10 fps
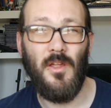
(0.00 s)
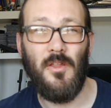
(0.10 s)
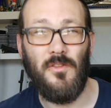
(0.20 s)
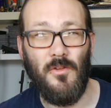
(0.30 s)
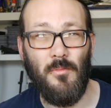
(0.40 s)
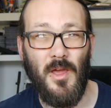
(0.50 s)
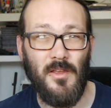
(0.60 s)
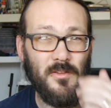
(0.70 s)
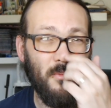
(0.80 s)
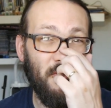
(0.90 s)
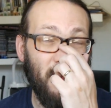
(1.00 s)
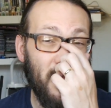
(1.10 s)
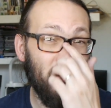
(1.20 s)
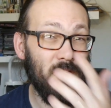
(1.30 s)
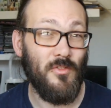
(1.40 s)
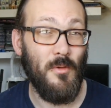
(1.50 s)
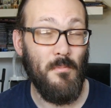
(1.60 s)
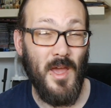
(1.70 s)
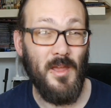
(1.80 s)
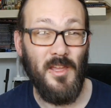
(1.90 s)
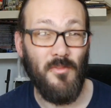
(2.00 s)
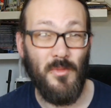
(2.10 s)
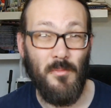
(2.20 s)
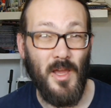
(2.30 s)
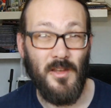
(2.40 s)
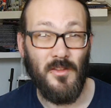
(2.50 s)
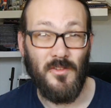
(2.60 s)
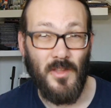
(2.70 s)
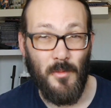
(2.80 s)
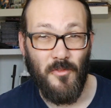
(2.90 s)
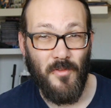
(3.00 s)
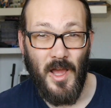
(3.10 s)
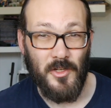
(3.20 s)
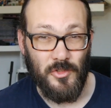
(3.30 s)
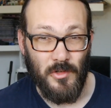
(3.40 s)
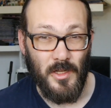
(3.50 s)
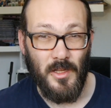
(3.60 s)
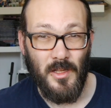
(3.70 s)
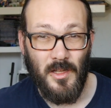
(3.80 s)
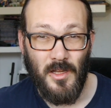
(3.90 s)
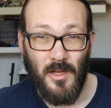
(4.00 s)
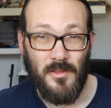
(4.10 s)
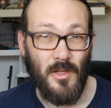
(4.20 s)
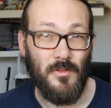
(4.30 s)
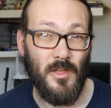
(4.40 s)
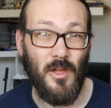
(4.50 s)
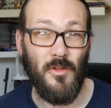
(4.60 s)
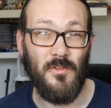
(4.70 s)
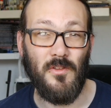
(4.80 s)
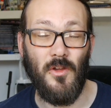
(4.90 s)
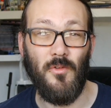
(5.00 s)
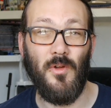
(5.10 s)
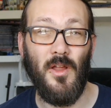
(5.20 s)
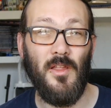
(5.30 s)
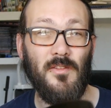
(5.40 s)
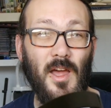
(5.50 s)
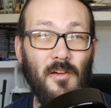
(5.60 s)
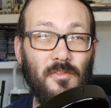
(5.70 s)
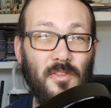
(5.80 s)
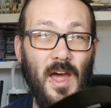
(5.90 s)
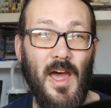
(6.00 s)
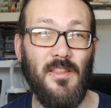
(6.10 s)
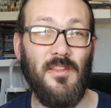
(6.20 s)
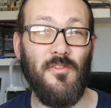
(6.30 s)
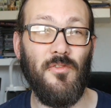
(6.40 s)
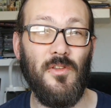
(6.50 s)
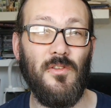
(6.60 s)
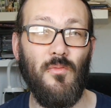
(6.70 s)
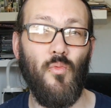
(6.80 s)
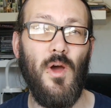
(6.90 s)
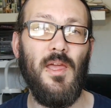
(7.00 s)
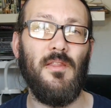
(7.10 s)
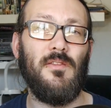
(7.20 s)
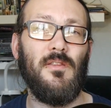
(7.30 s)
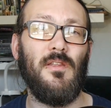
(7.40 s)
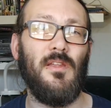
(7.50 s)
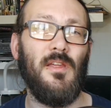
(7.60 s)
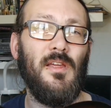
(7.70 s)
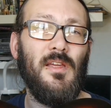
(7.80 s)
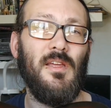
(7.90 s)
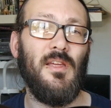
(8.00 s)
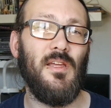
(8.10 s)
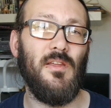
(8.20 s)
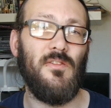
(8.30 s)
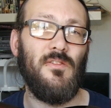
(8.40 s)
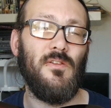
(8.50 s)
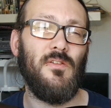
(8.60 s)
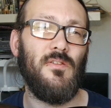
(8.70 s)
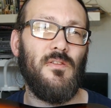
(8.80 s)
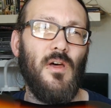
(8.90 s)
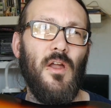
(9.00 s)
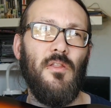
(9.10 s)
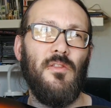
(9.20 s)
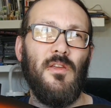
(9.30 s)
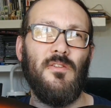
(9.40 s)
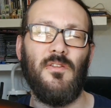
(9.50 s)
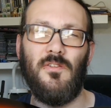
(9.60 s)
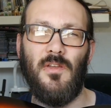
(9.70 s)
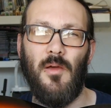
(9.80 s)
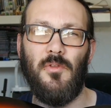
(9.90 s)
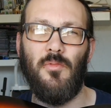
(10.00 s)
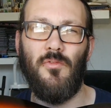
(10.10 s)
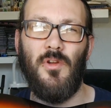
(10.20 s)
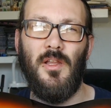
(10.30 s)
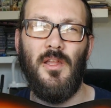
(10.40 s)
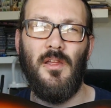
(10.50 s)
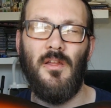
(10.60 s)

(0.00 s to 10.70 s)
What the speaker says: do make some Fenders, so it may even be made in the same factory. I don't know. So to have that difference in weight, it's just, I don't think it's acceptable really.